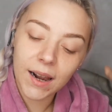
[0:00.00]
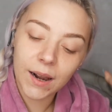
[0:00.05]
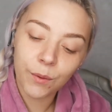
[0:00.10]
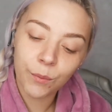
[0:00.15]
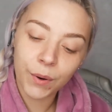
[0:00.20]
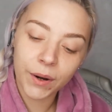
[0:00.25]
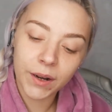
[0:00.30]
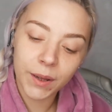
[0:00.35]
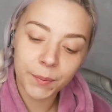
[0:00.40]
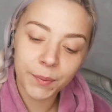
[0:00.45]

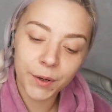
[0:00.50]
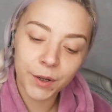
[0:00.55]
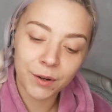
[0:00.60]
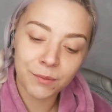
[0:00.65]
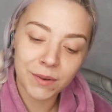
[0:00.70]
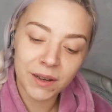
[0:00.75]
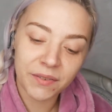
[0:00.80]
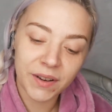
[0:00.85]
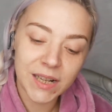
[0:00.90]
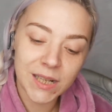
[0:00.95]
when I put it
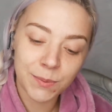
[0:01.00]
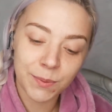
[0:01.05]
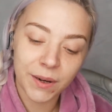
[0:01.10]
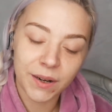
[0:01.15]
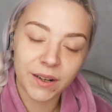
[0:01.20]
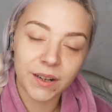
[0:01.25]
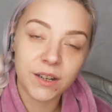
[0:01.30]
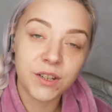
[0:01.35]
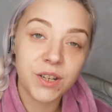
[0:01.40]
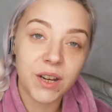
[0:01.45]
on my
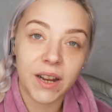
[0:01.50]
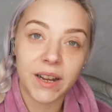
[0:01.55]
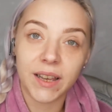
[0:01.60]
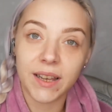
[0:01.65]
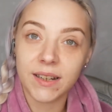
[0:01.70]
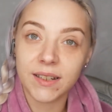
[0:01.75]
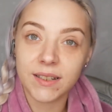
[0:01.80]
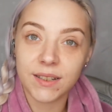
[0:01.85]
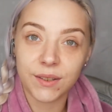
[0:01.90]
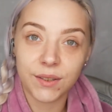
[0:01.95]
Facebook and I shared it
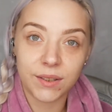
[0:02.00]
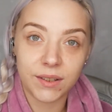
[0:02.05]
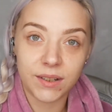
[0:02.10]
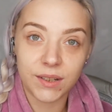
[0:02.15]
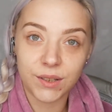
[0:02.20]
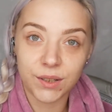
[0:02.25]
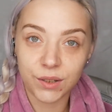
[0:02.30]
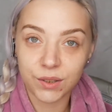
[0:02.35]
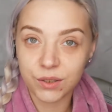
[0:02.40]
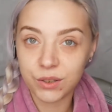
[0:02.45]
into the
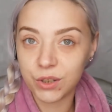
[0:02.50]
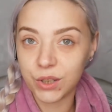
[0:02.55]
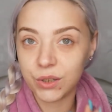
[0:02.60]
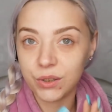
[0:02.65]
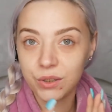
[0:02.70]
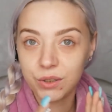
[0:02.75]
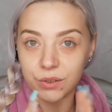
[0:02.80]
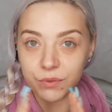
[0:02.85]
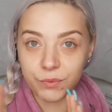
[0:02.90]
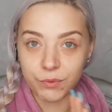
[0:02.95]

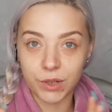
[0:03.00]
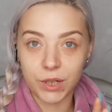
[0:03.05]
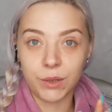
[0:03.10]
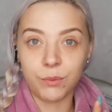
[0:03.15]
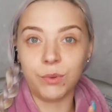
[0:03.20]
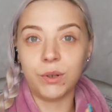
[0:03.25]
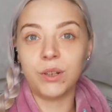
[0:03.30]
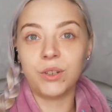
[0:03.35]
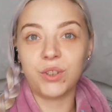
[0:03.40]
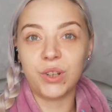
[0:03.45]
Sausages
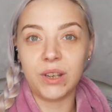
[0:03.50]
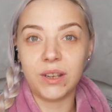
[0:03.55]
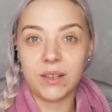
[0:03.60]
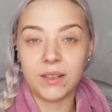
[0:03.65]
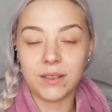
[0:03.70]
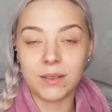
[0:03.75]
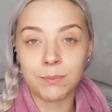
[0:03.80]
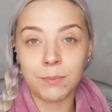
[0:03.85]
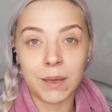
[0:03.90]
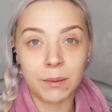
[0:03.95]
group, which
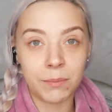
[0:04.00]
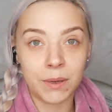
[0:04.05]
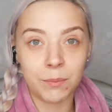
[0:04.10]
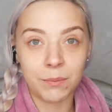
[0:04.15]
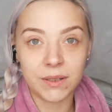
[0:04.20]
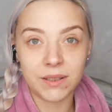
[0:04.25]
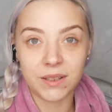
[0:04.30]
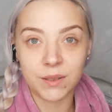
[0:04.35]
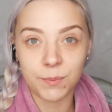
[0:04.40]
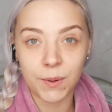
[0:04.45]
is Make Me Up
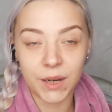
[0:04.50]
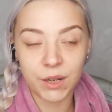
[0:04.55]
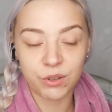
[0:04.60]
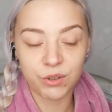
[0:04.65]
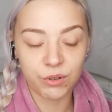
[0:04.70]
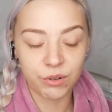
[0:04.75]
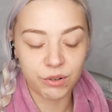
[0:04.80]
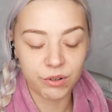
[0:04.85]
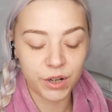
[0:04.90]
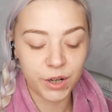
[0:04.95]
Mrs.
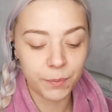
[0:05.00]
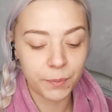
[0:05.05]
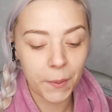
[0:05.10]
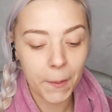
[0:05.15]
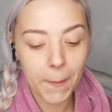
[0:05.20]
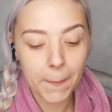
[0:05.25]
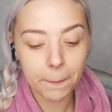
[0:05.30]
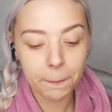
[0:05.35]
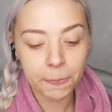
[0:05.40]
Patreon group,